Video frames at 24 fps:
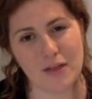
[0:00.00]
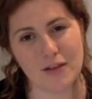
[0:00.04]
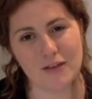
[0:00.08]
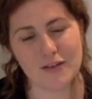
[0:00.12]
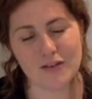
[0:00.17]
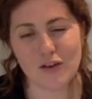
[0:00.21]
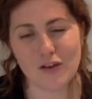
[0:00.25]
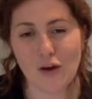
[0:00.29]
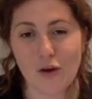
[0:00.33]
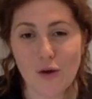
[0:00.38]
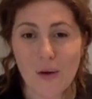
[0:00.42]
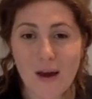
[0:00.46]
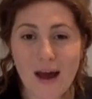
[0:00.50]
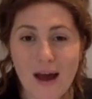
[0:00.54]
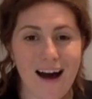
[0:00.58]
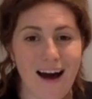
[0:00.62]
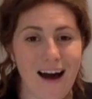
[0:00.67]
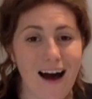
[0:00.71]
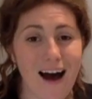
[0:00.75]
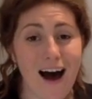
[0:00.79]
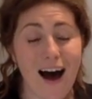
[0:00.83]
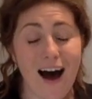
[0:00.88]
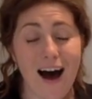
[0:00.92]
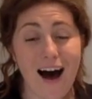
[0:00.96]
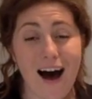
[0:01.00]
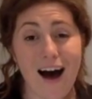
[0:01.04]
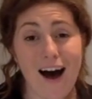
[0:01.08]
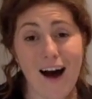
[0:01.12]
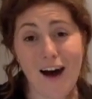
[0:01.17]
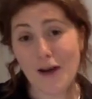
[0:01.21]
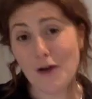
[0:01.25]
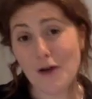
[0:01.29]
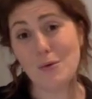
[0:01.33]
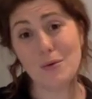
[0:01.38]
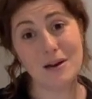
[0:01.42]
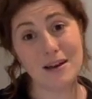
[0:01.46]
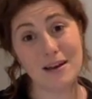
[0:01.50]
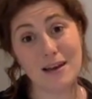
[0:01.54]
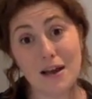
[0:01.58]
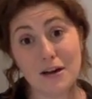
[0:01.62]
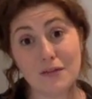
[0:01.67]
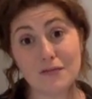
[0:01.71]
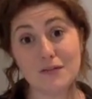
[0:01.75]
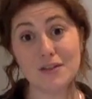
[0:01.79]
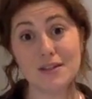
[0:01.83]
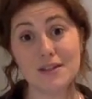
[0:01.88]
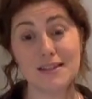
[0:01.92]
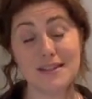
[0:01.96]
So I would
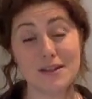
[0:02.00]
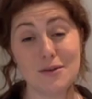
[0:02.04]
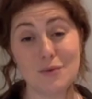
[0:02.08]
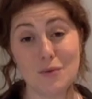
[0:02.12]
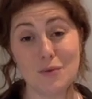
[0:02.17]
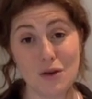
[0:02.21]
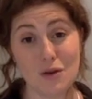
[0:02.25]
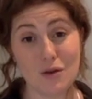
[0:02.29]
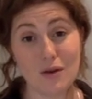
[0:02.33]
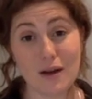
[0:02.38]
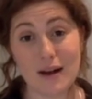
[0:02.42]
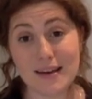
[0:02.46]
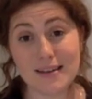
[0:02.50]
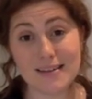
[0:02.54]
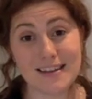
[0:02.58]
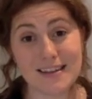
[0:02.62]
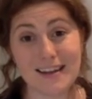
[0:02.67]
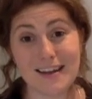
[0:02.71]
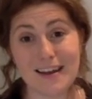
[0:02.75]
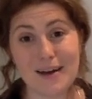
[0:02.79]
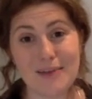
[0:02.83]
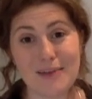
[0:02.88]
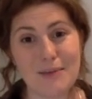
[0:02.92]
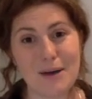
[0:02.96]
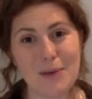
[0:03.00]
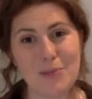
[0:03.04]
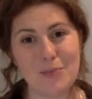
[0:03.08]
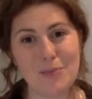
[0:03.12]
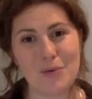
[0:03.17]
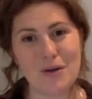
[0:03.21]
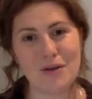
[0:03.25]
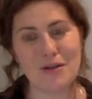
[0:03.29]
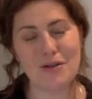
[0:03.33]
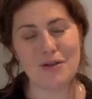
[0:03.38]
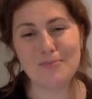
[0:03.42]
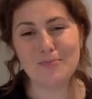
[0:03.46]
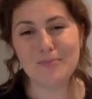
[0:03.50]
love to see what you guys can come up with,